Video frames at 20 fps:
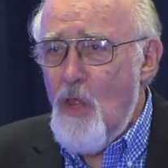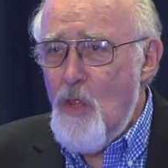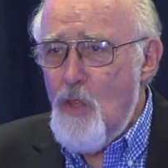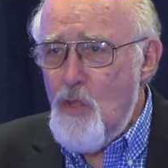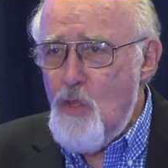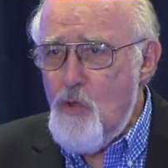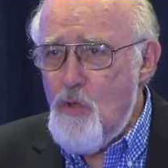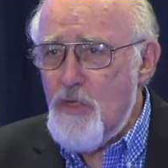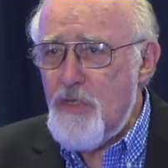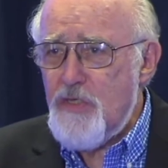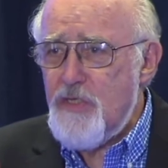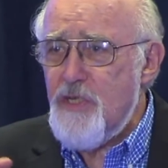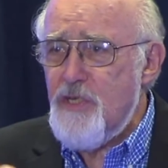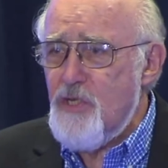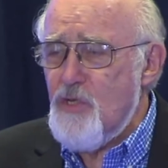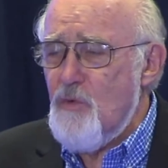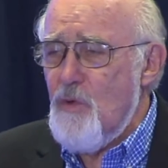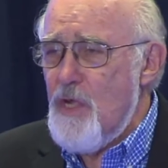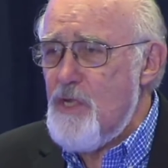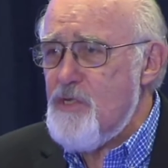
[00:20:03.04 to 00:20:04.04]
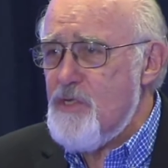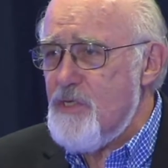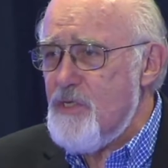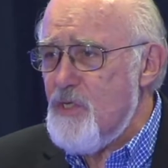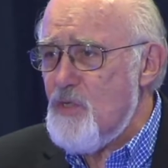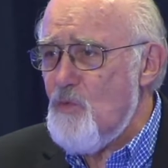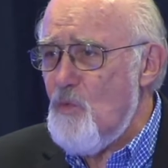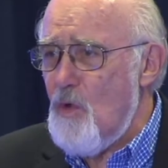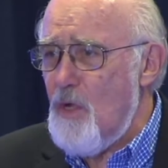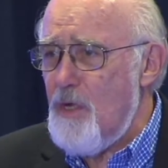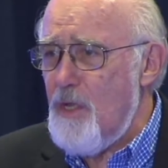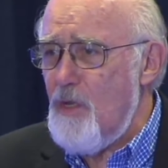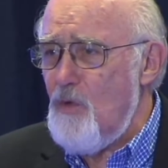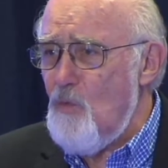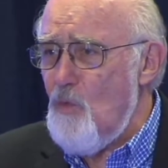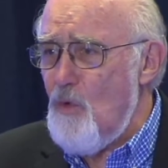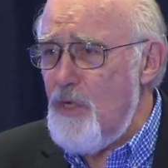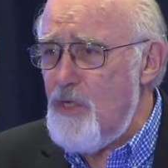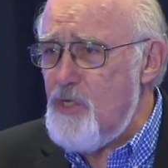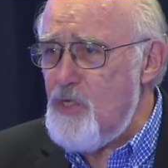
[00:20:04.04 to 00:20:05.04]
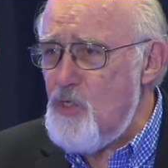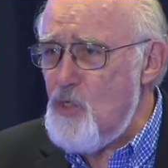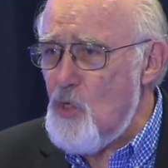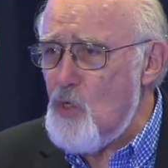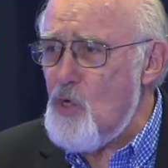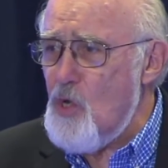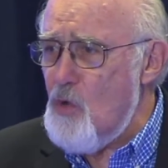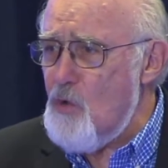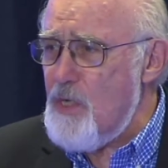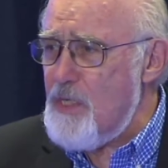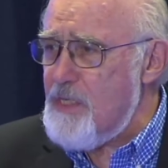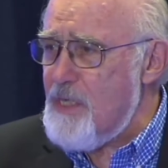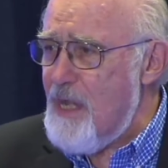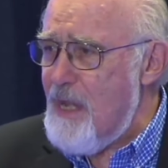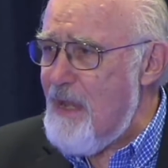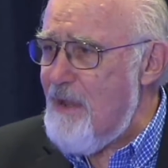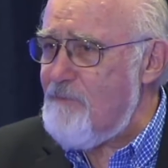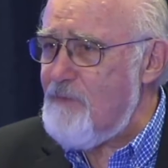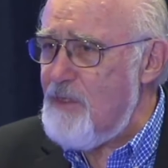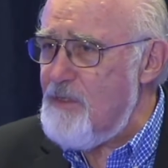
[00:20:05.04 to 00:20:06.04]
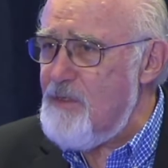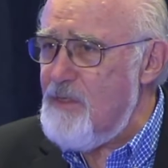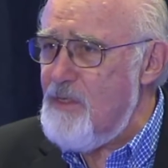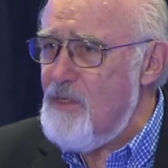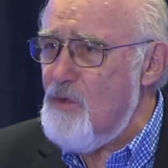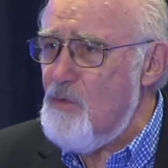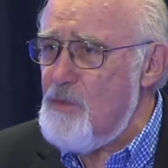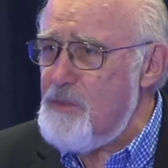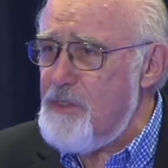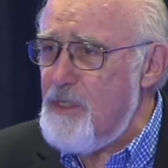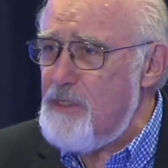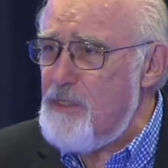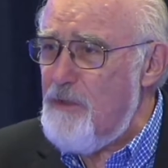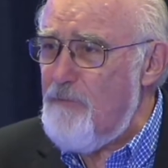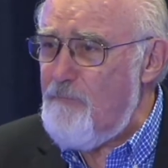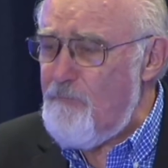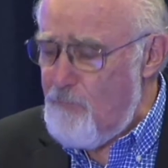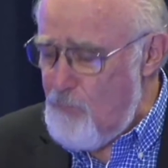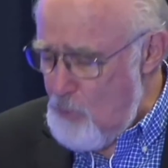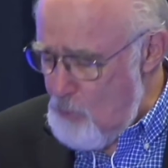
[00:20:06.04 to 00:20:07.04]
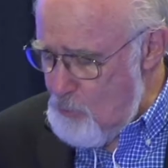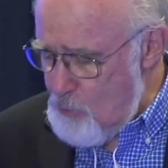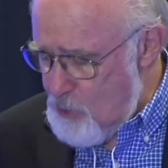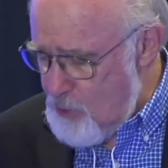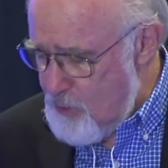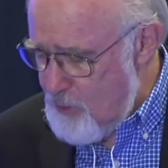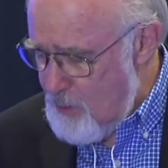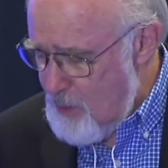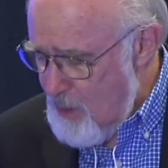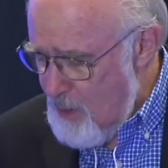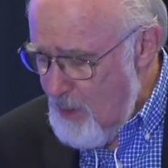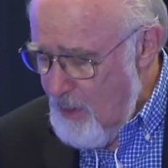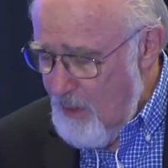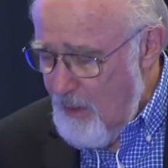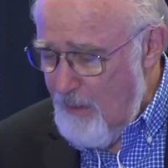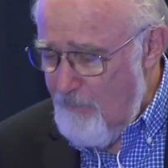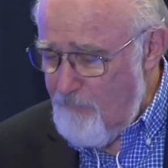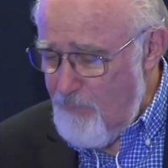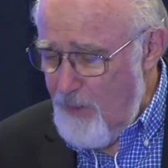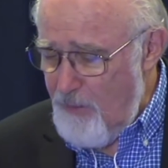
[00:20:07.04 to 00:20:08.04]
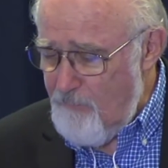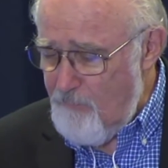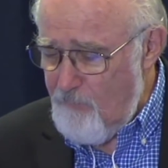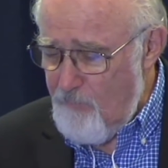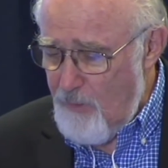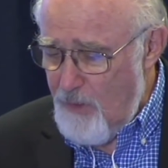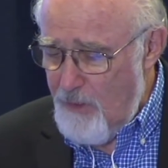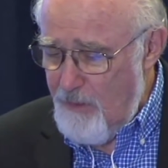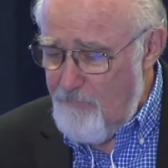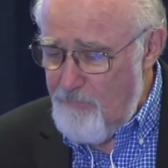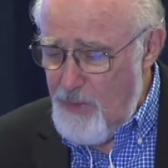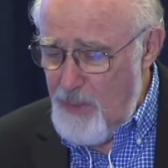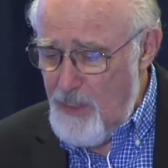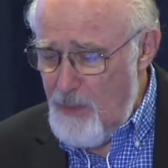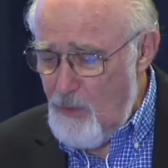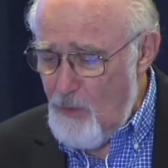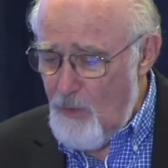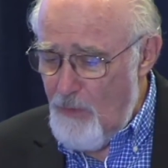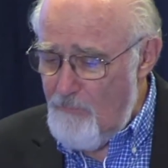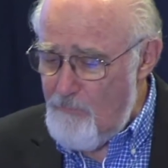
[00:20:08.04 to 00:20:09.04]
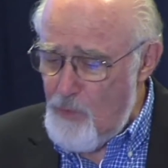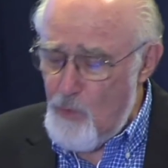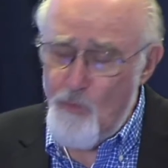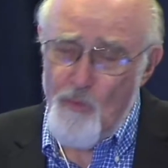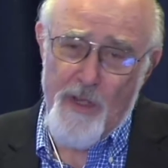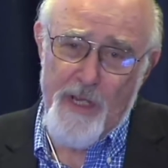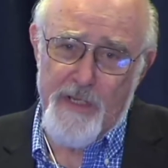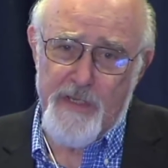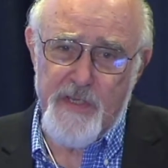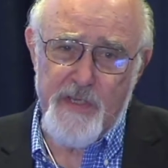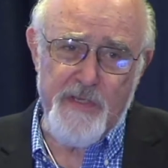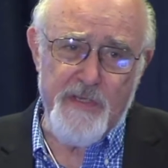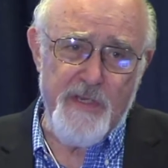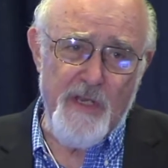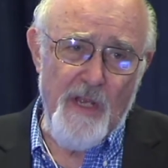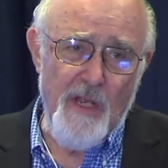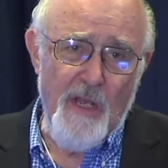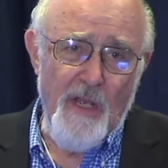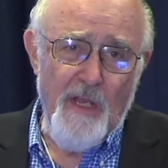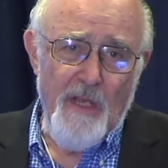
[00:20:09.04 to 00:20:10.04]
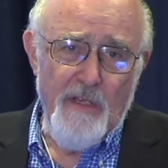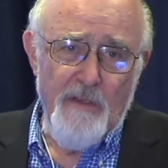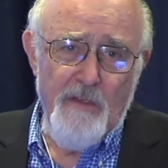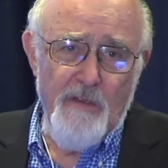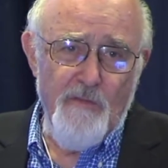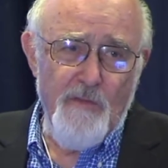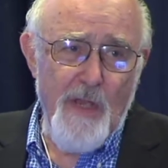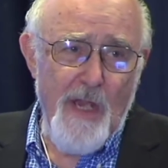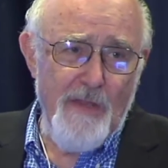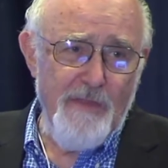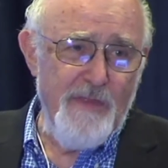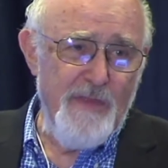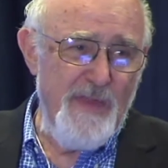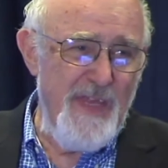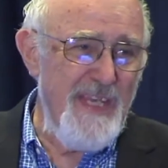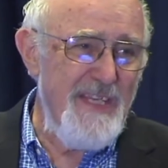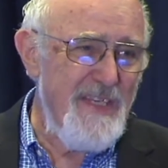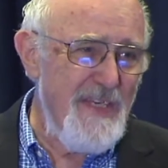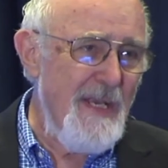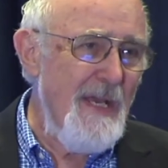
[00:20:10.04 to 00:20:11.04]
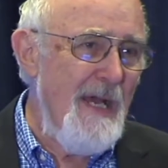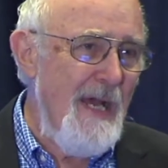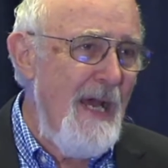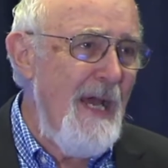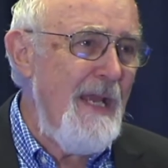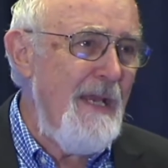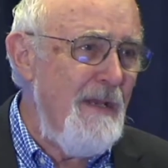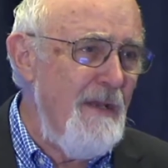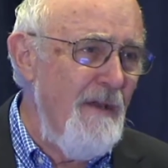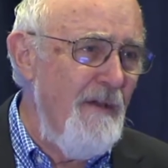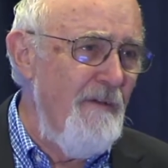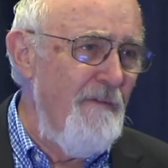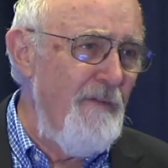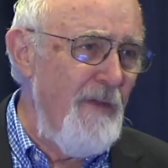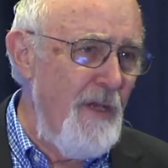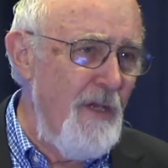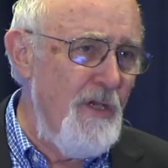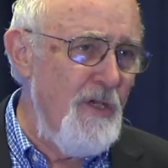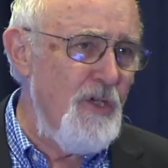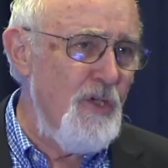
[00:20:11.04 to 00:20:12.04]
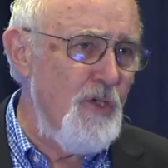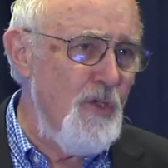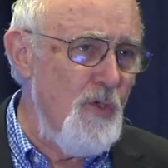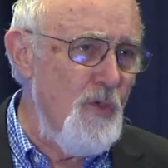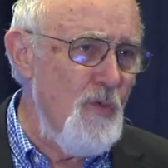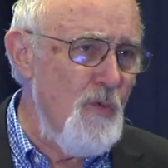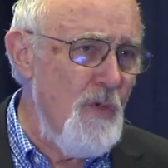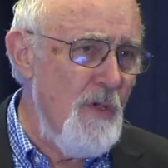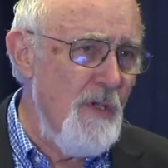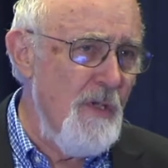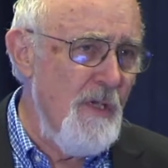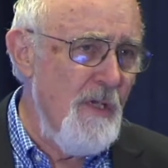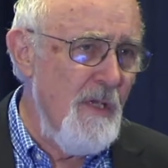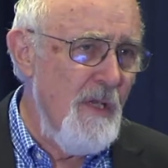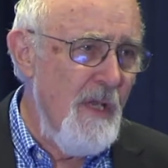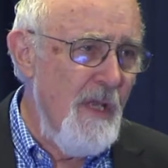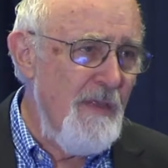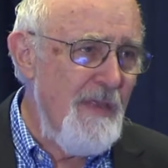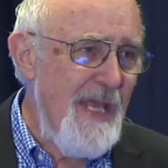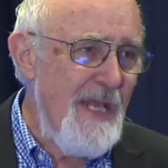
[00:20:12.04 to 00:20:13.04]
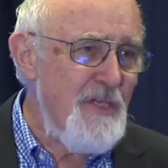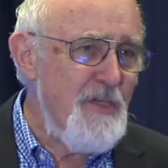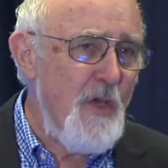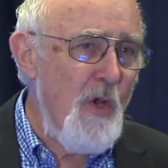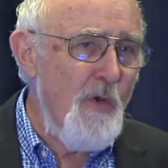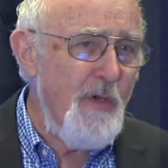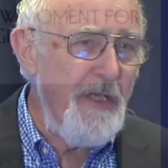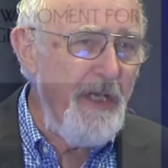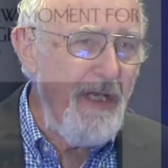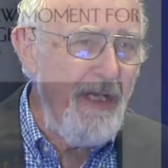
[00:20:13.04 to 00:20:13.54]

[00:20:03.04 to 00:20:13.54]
Your situation is one in which you're going to have to deal with the diffusion of the risks. You've got this kind of issue that is going to